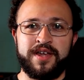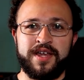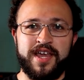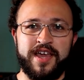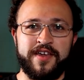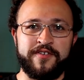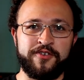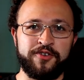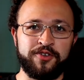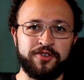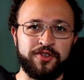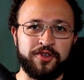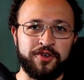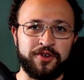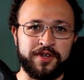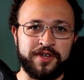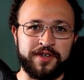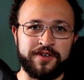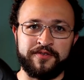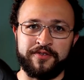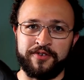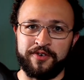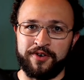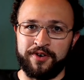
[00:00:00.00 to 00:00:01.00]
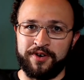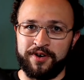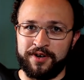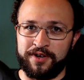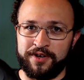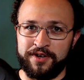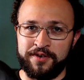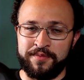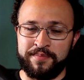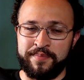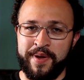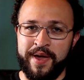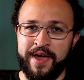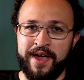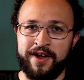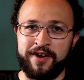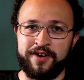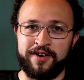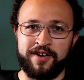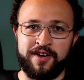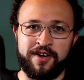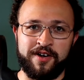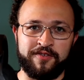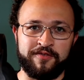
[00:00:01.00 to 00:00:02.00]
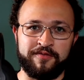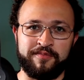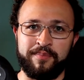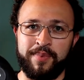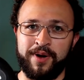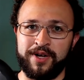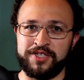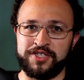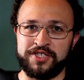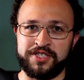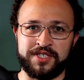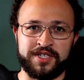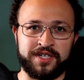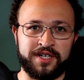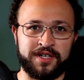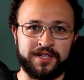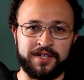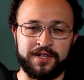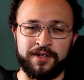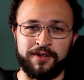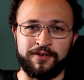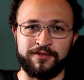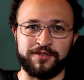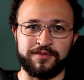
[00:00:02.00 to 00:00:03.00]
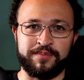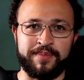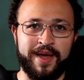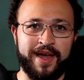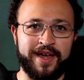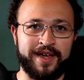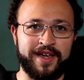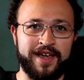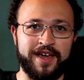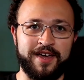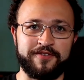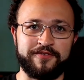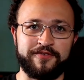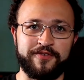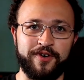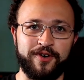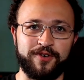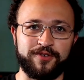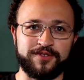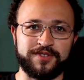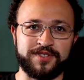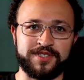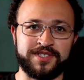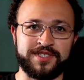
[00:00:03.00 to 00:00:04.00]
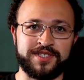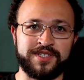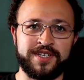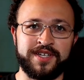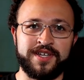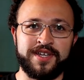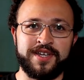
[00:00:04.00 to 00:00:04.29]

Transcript: If you're looking for a good pair of budget closed-back headphones